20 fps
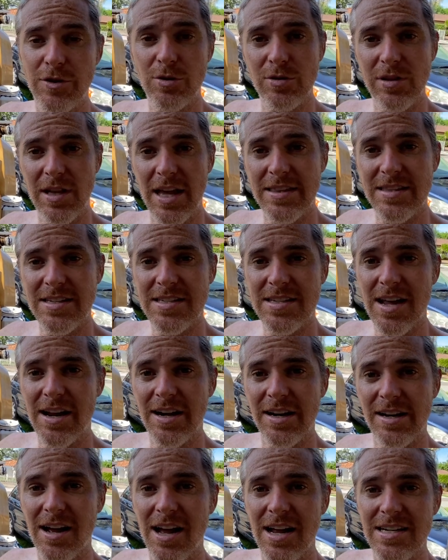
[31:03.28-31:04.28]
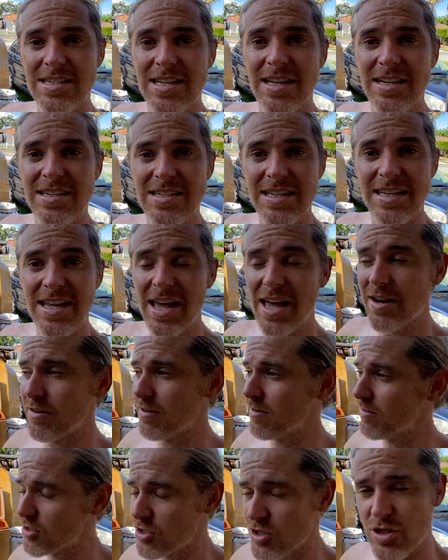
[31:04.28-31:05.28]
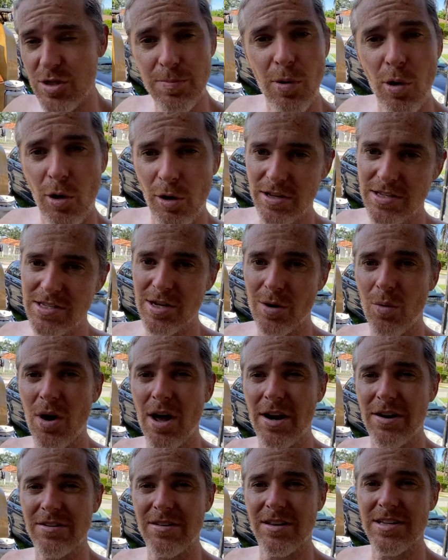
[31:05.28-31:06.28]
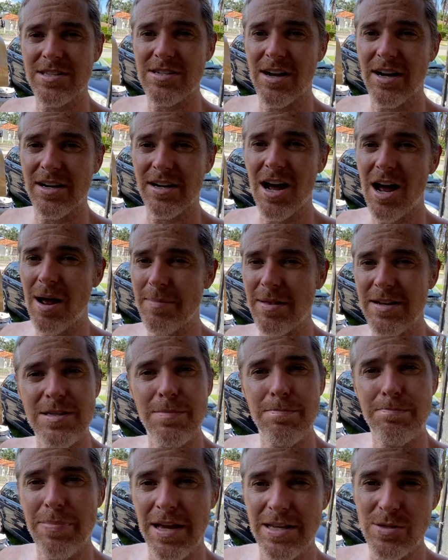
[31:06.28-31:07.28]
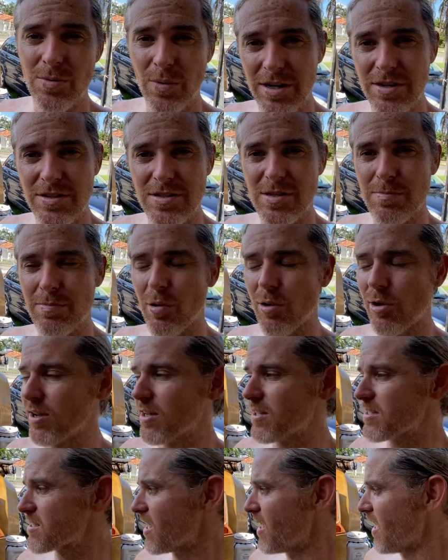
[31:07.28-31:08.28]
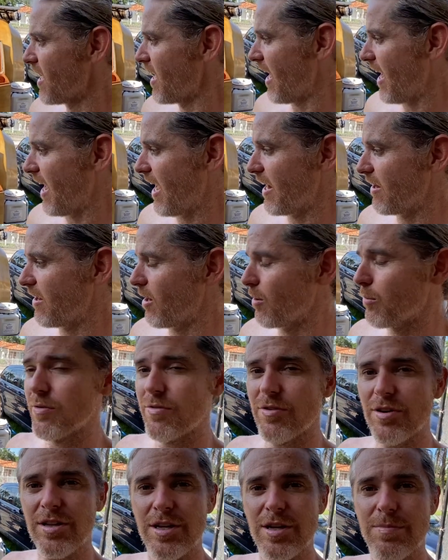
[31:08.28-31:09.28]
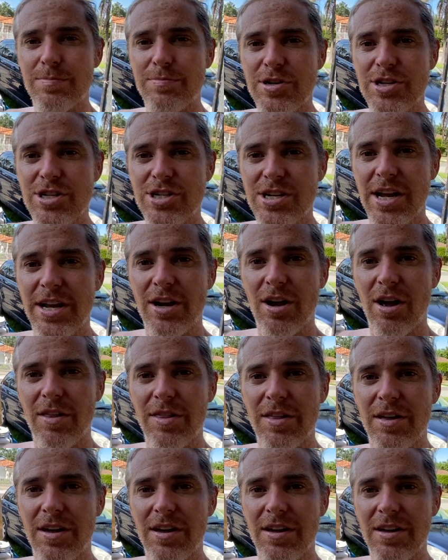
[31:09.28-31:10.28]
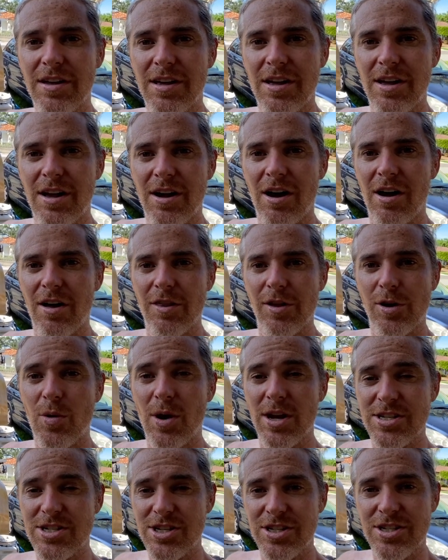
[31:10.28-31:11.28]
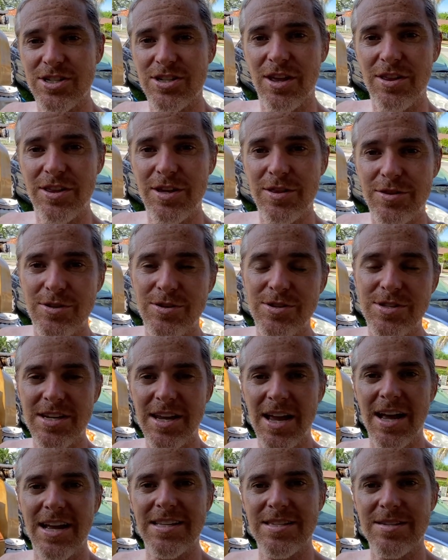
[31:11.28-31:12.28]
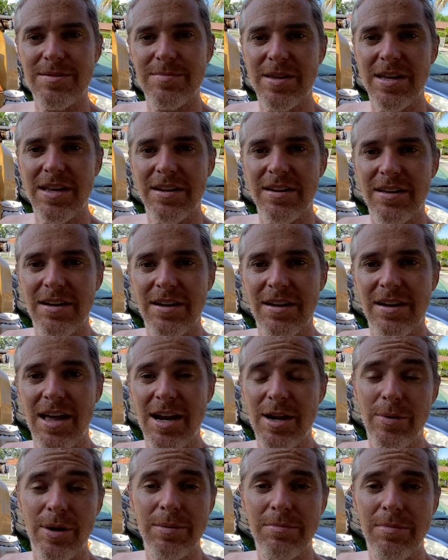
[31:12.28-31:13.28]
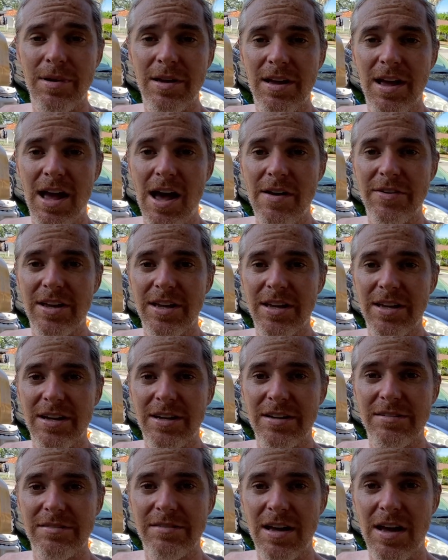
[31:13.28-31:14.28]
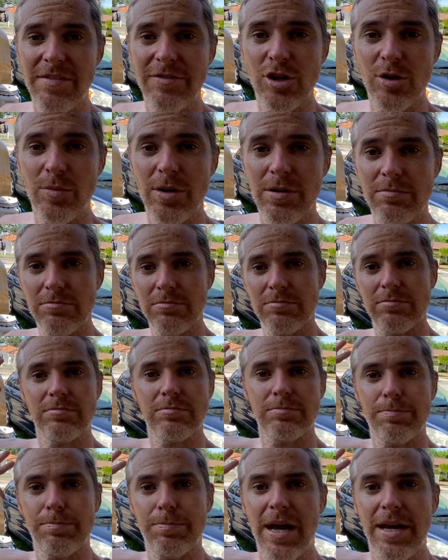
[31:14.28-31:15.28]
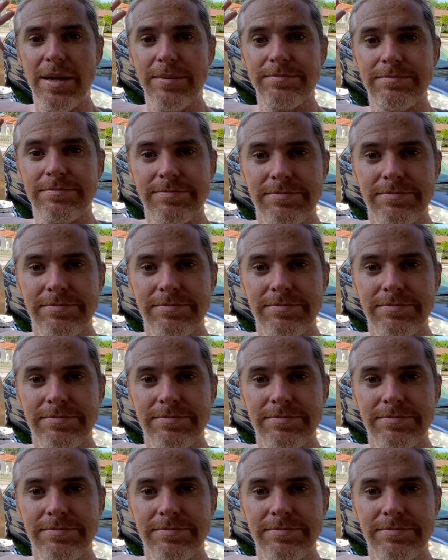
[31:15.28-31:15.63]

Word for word: you like this kind of content, again, support us at waterlust.com. That's the best way to support us. And we really appreciate all the questions, all the enthusiasm. And anyway, have a good one. Bye.